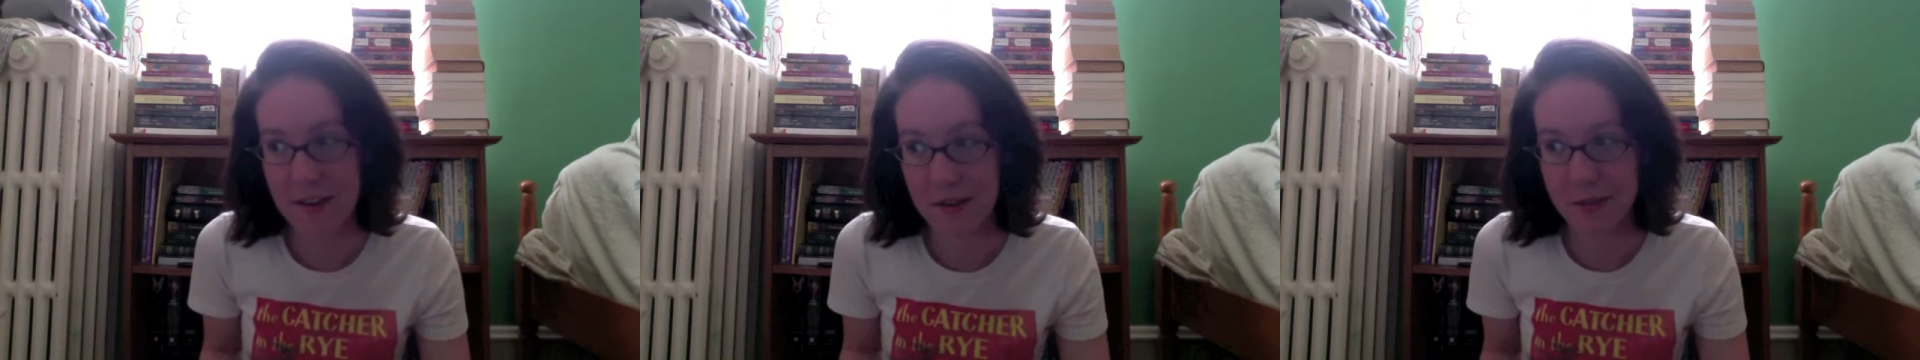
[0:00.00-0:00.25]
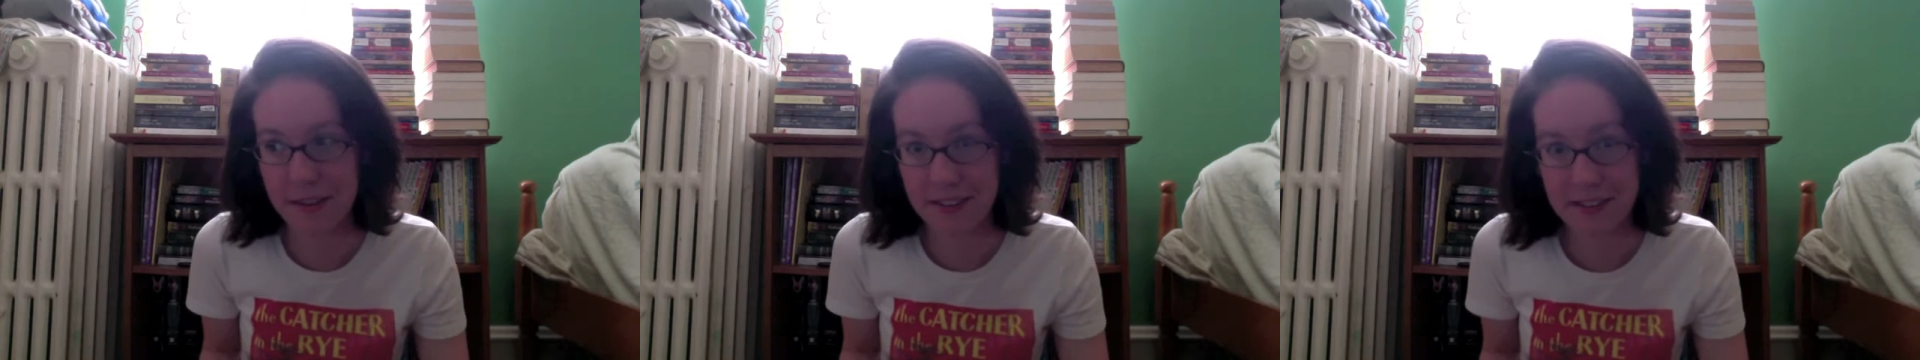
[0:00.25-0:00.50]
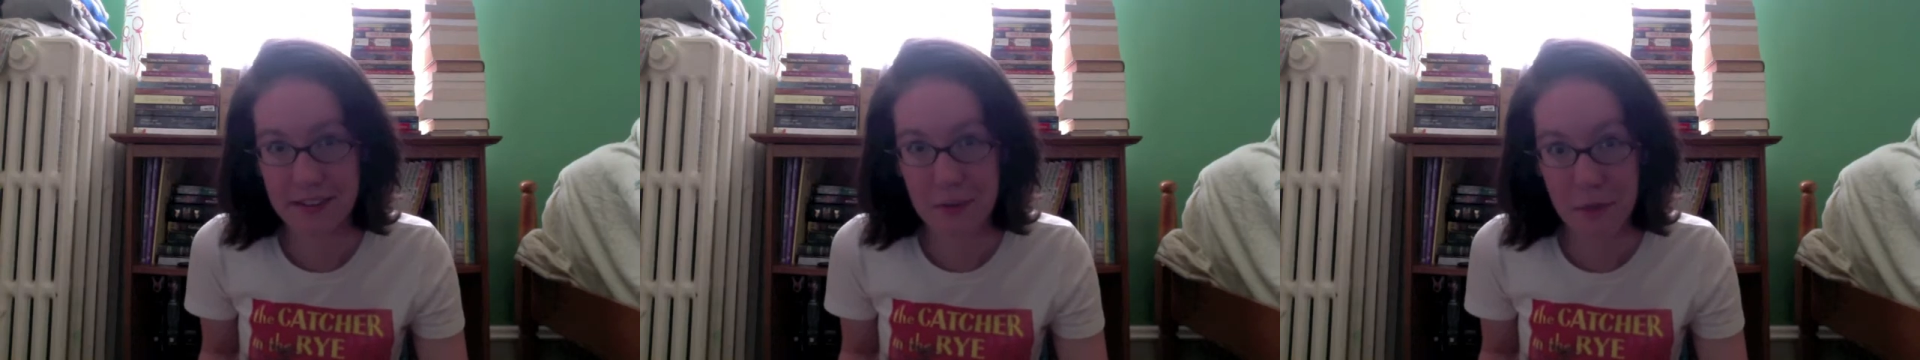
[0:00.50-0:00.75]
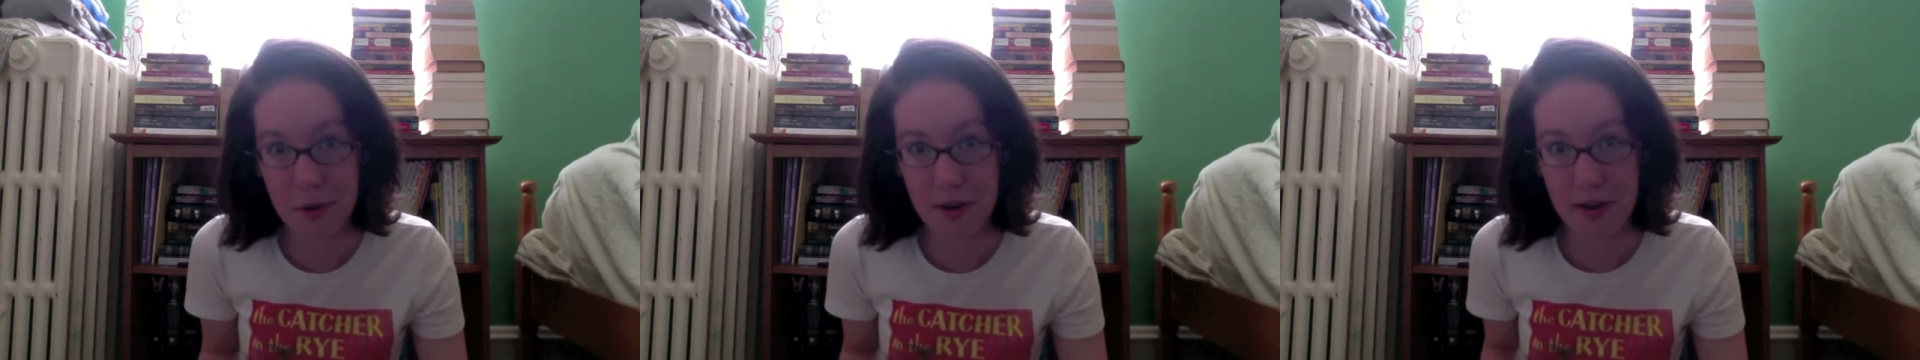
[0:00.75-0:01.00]
a reason to
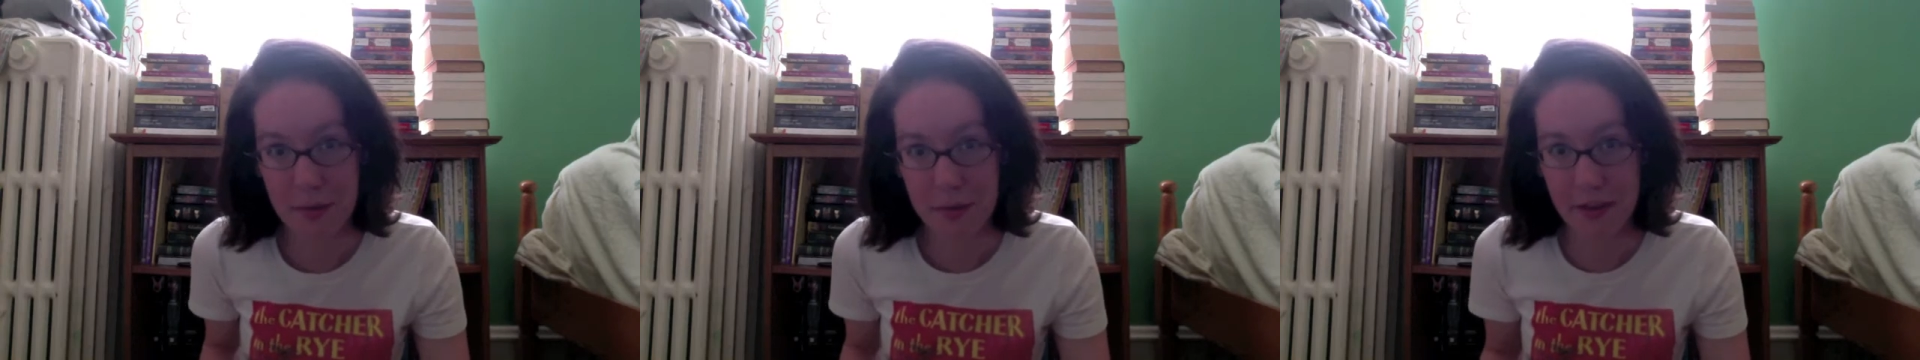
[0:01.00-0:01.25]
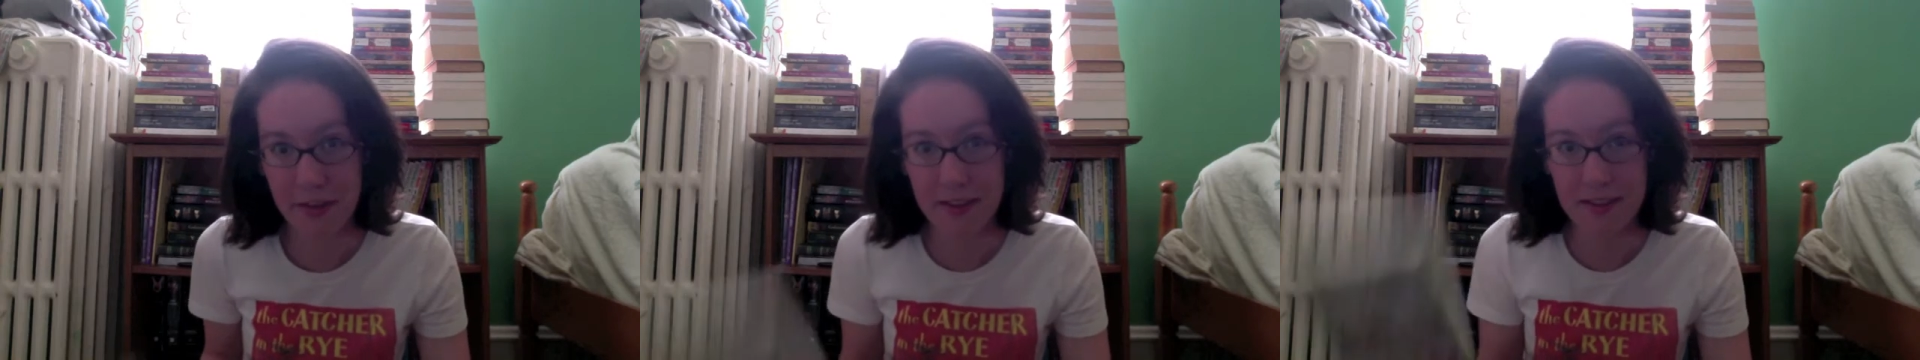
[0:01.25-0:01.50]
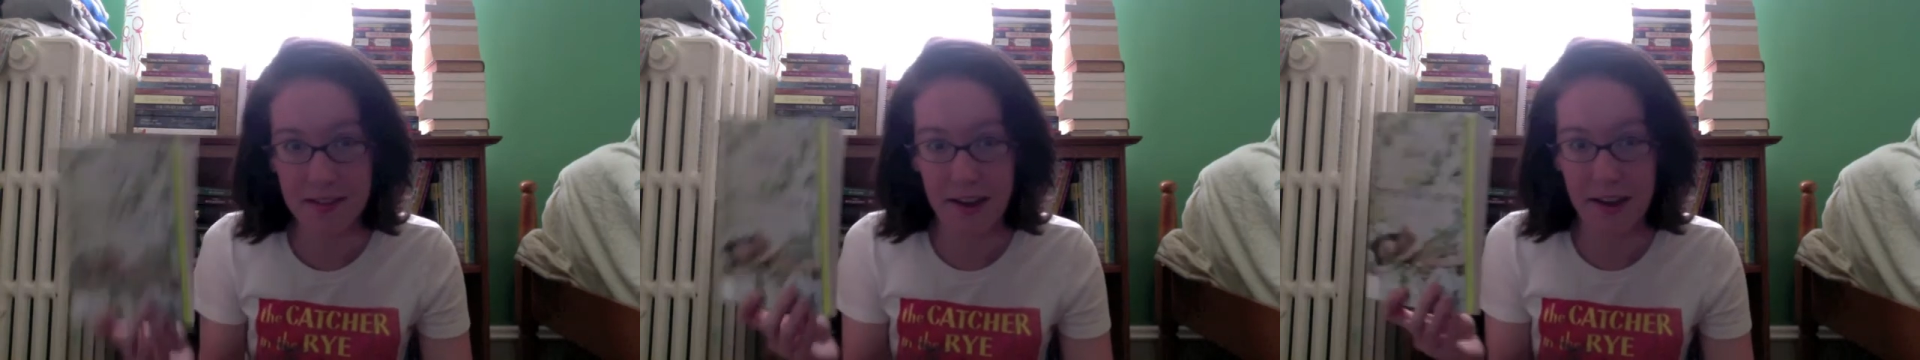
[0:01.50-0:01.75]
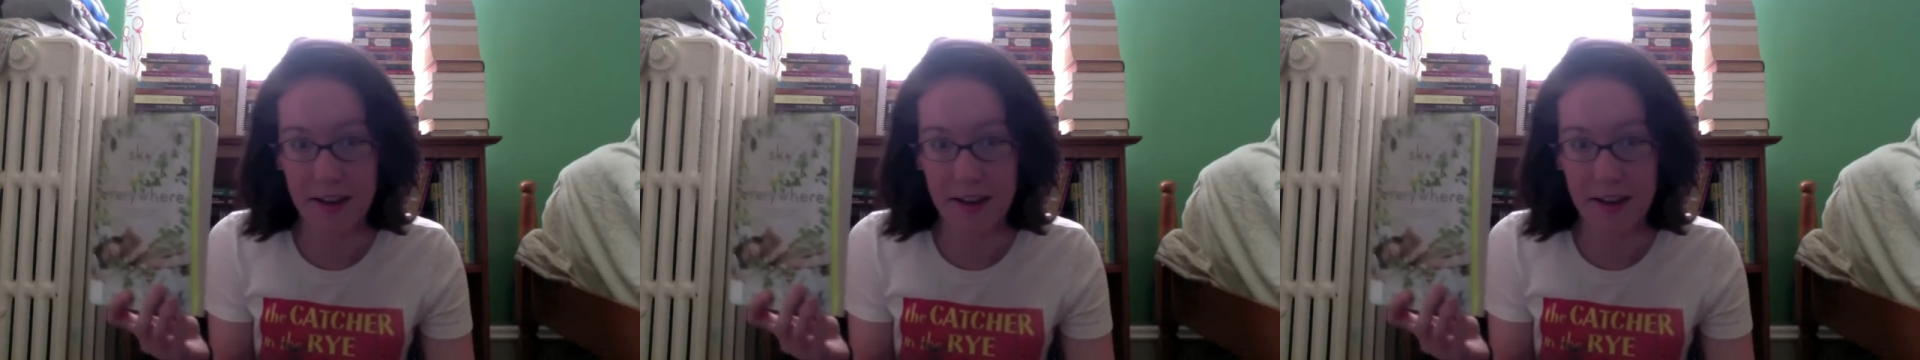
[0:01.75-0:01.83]
put it on my list. I